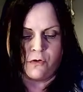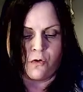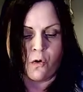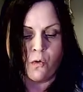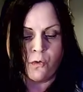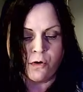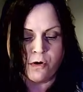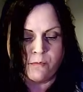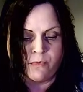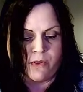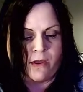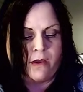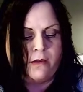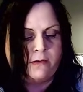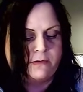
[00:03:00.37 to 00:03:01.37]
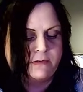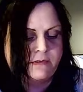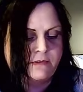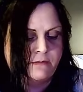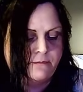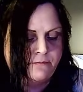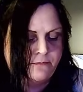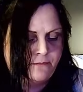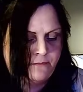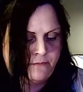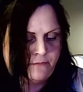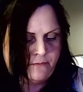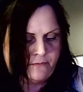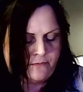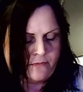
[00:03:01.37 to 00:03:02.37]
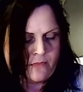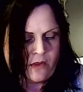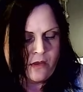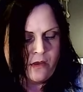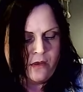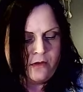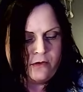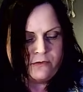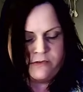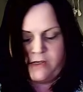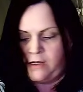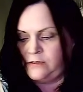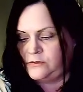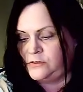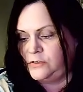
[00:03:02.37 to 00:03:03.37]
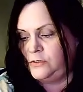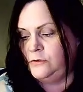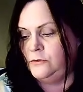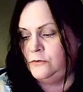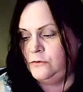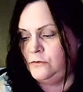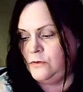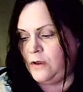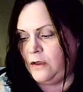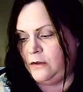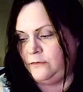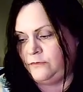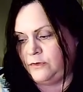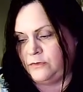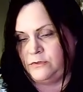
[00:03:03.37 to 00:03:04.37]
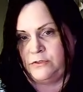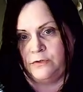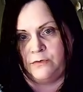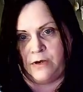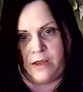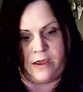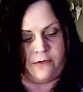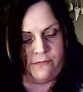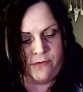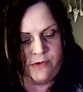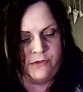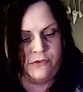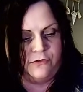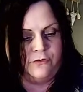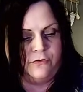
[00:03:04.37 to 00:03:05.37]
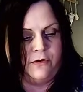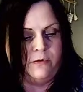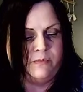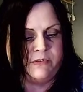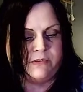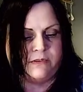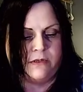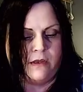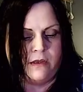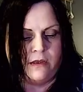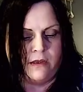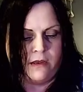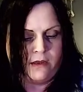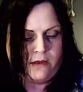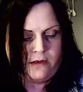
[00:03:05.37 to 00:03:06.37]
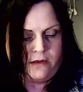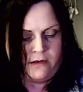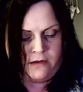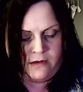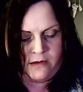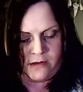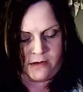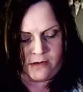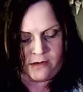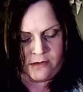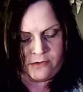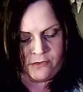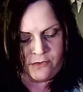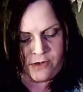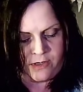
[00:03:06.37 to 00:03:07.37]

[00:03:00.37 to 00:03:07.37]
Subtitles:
Quarter blocks, you'll take 2 of your 2.5-inch strips and